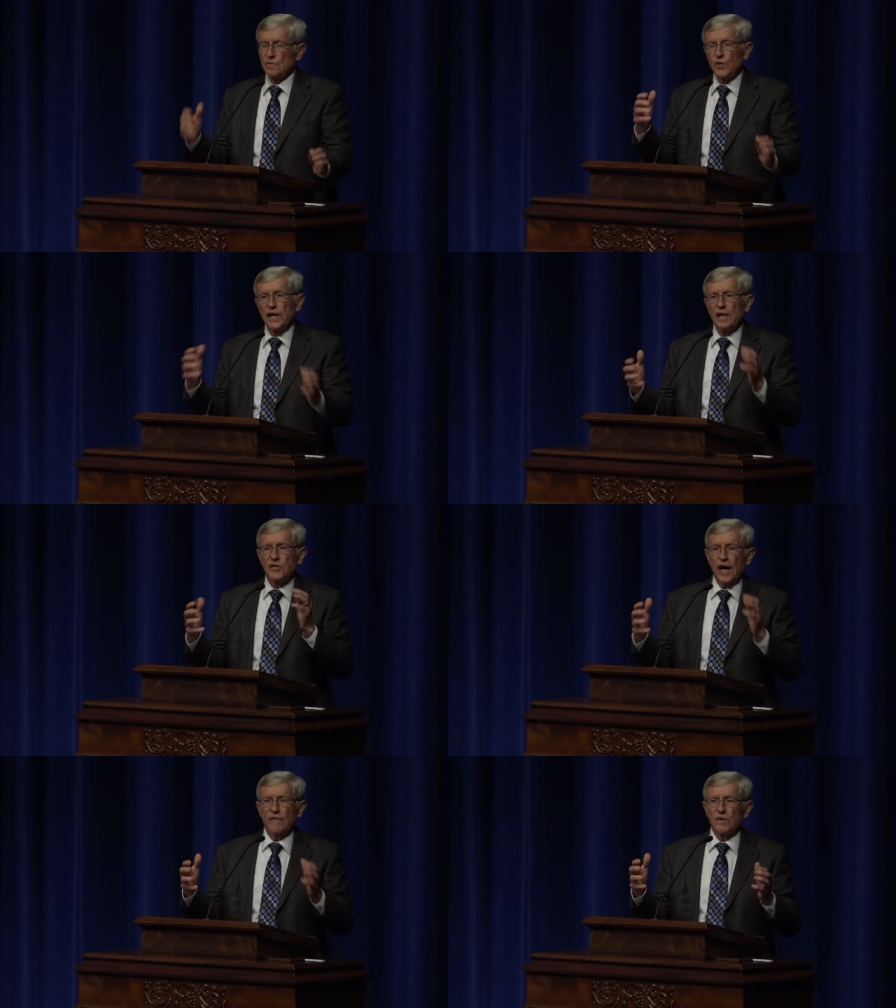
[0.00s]
and we
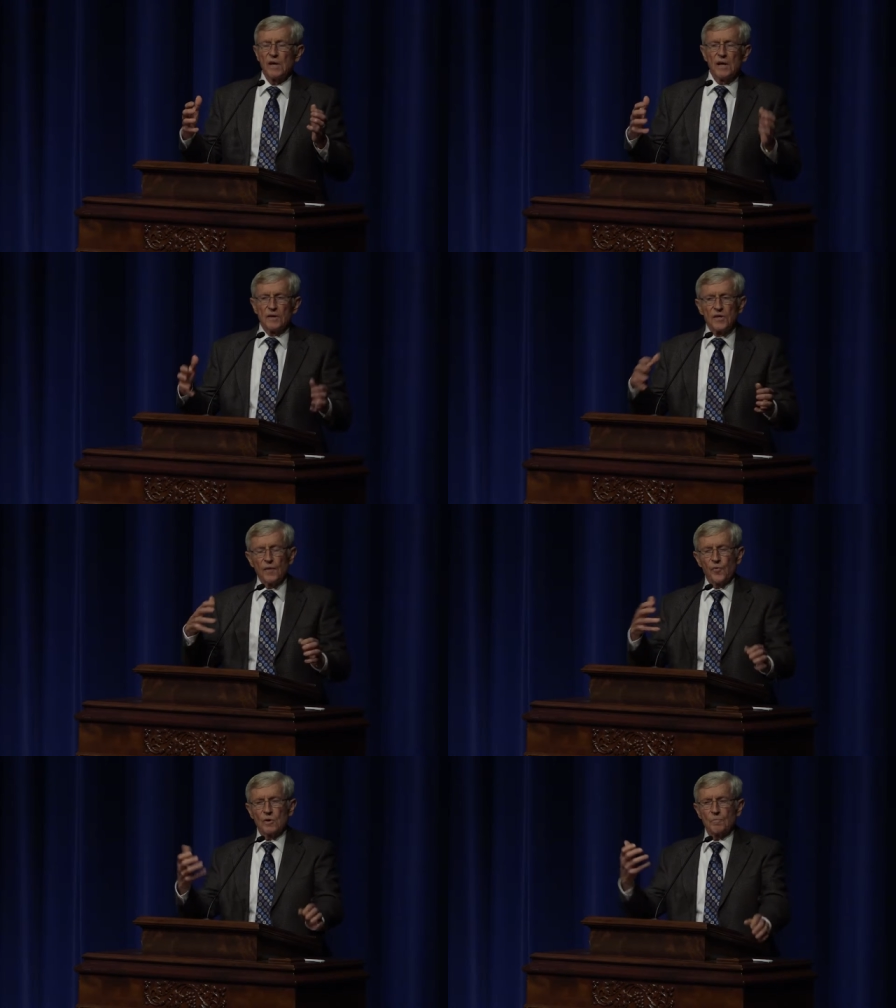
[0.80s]
each have a
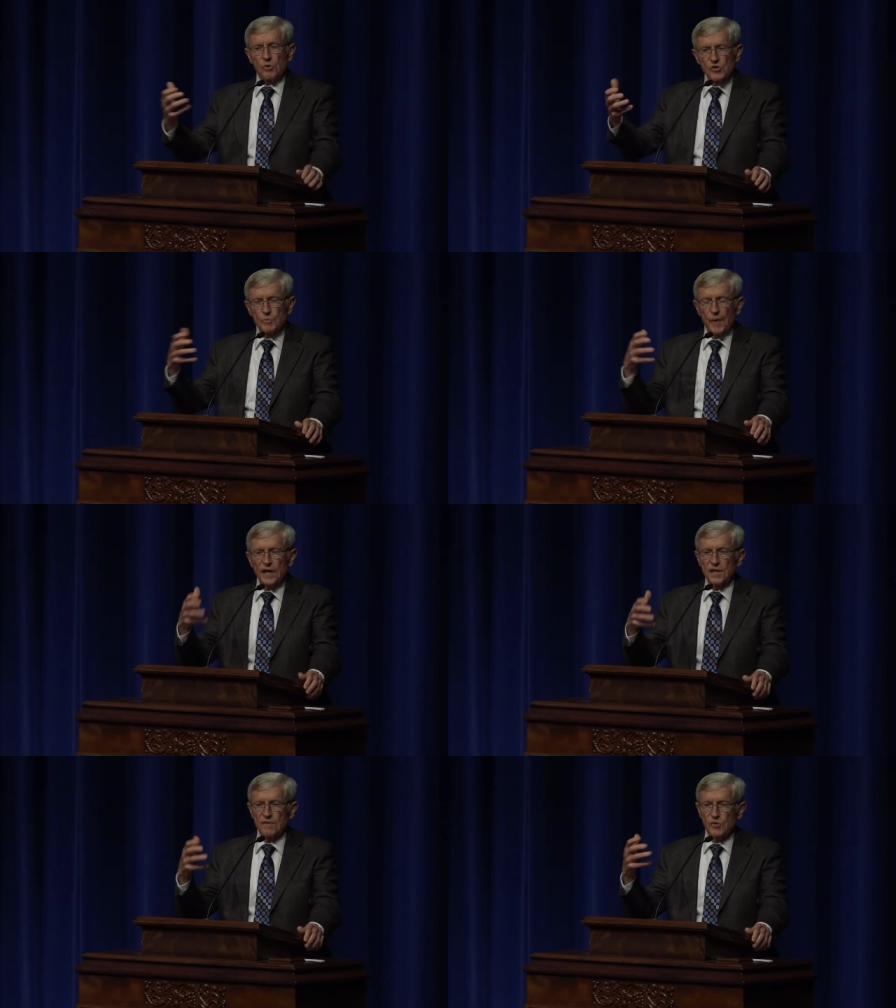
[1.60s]
different
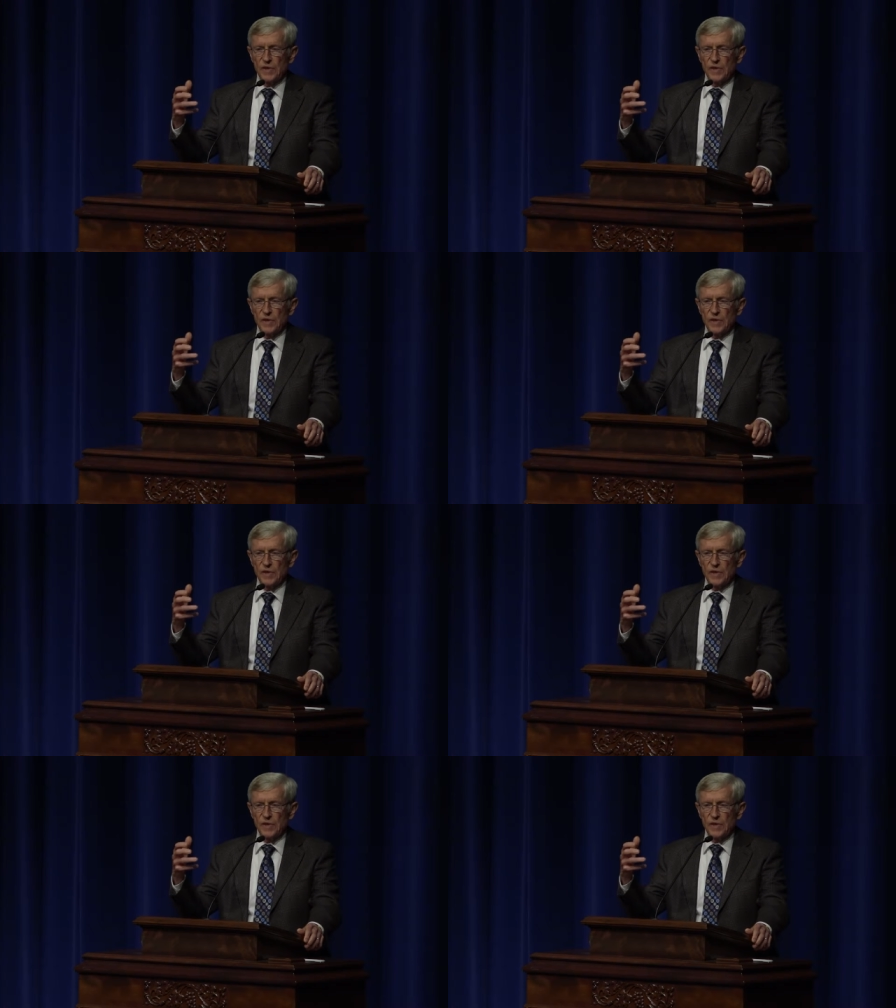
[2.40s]
perspectives.